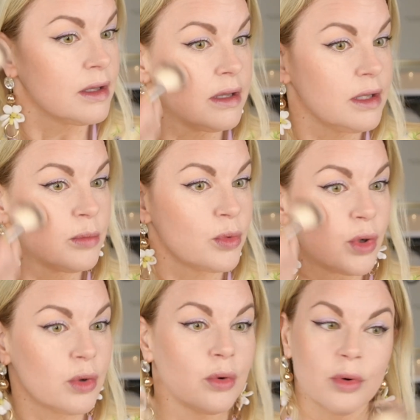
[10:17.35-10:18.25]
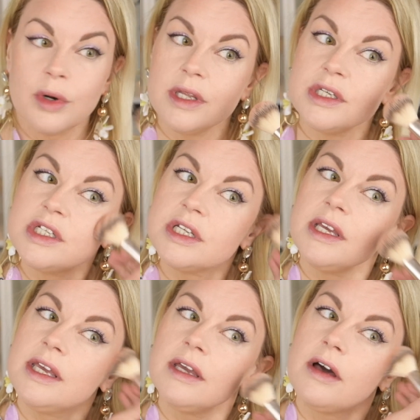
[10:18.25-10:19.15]
a little more
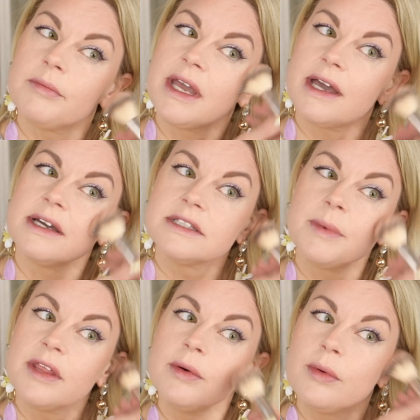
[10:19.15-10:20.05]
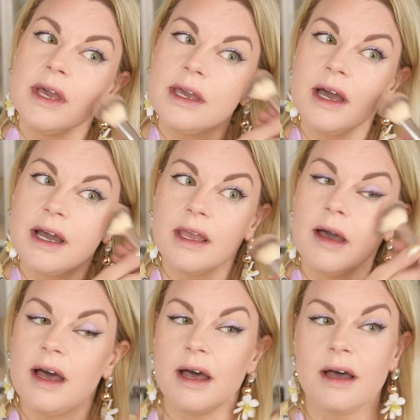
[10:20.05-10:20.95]
orangey. On my eyes, by the way, I
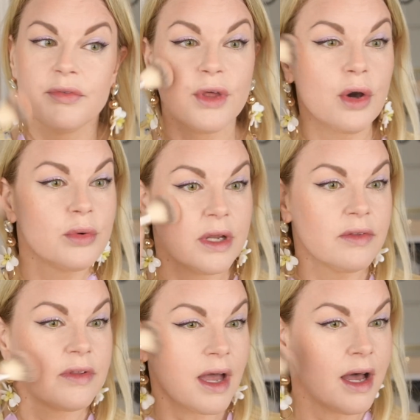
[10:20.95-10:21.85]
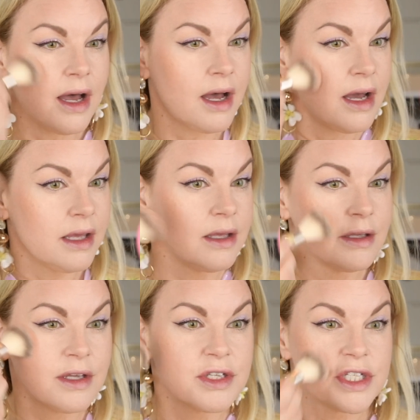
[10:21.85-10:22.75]
have the Oden's Eye
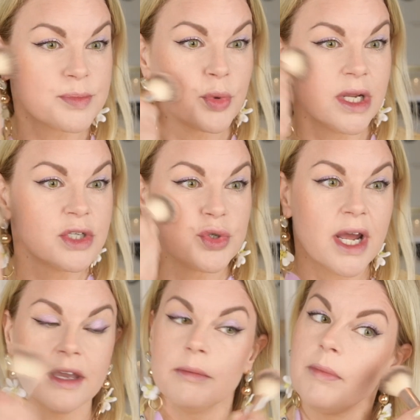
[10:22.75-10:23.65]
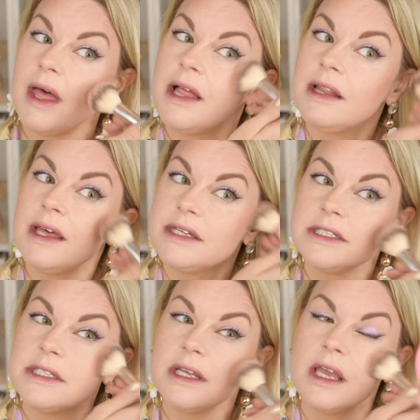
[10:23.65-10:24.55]
Spring Dragon
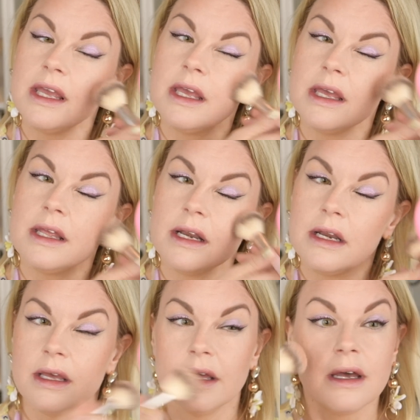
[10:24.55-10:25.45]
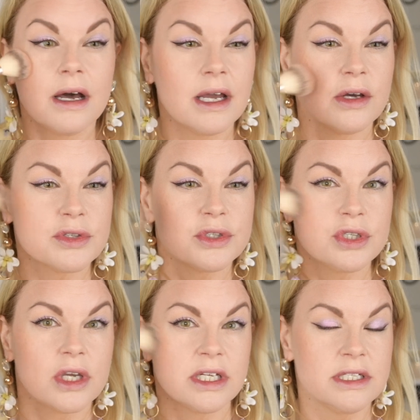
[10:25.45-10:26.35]
palette, and I also
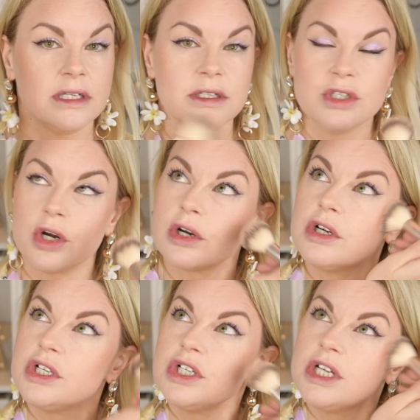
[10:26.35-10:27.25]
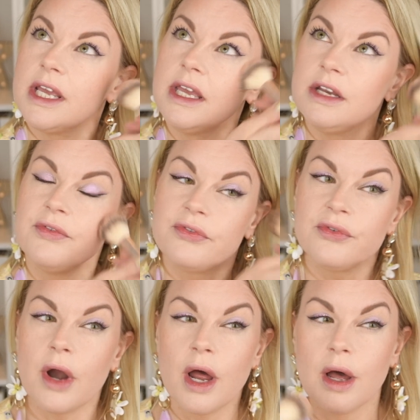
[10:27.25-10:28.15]
took a darker shade
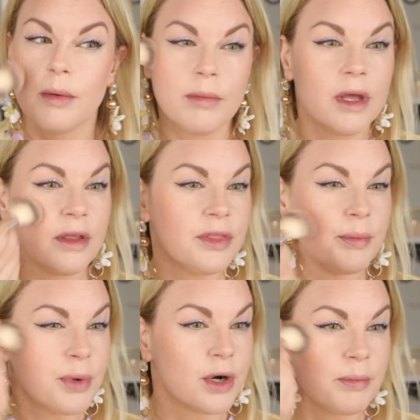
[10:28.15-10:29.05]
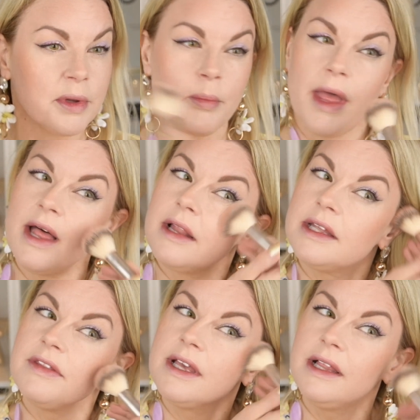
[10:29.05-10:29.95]
from the purple
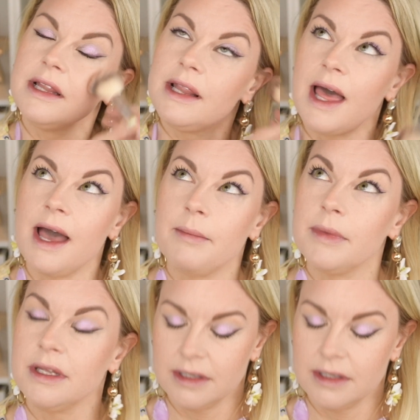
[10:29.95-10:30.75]
palette, the Glam,